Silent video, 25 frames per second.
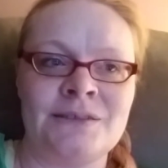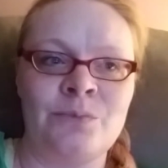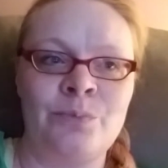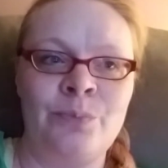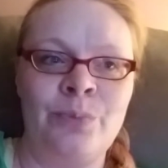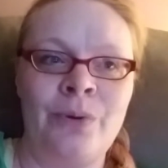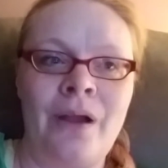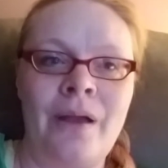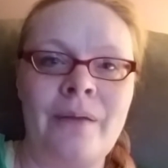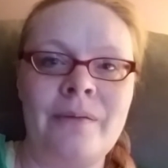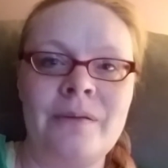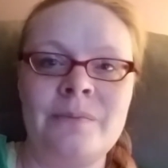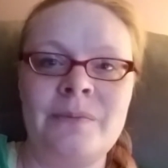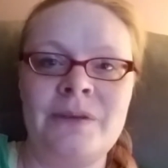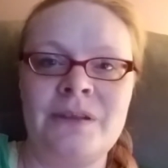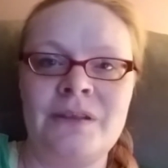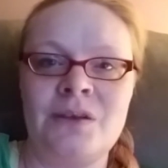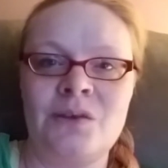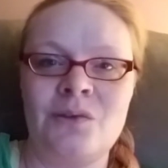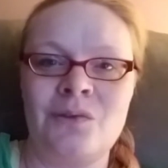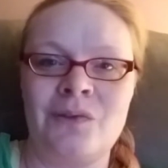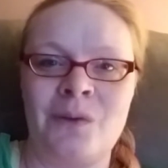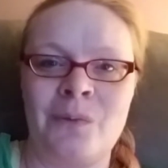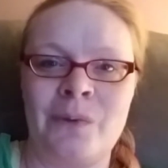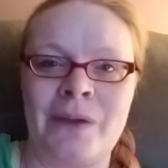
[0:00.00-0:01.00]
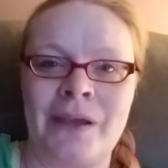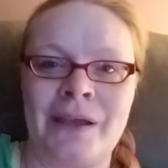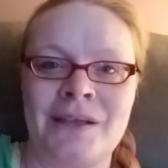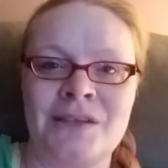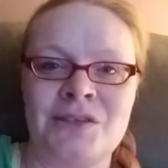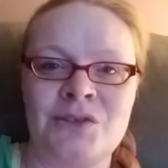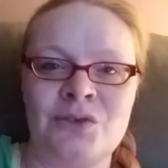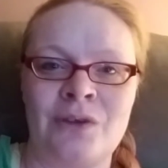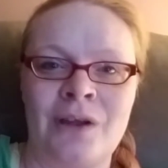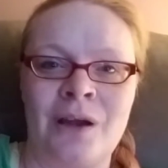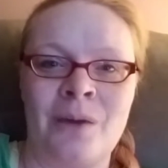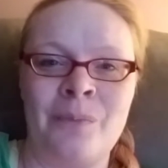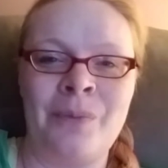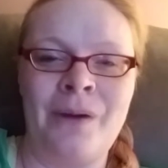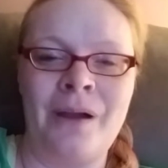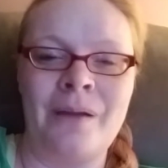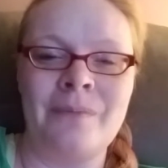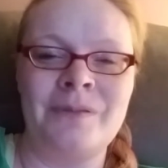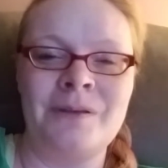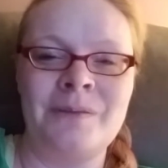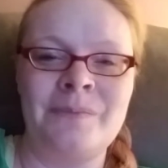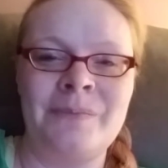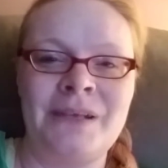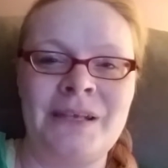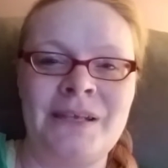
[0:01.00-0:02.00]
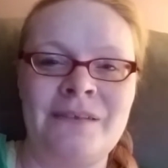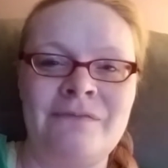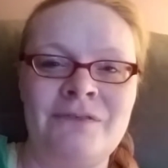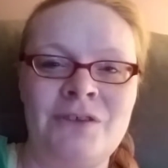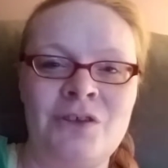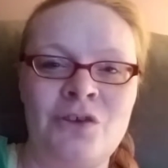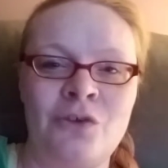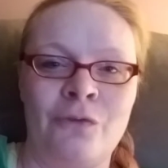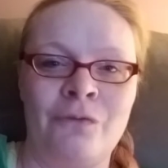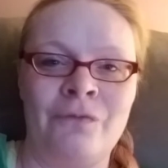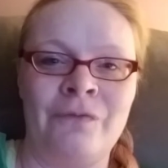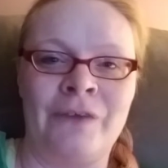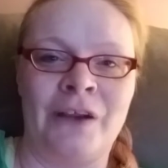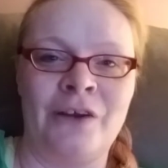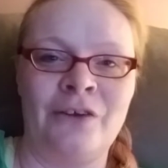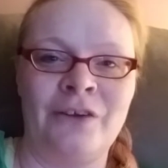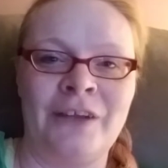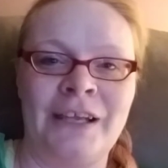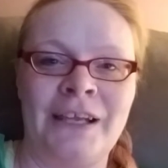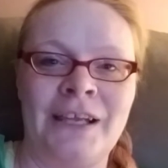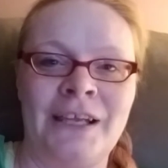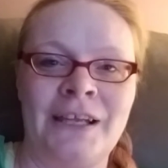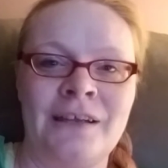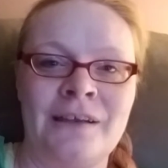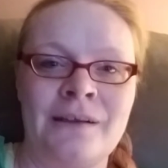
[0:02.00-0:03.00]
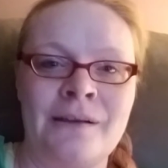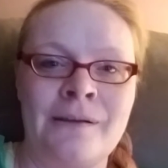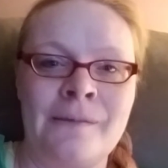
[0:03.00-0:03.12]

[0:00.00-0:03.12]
would probably be the only way I could do it. I'll probably be, fairly,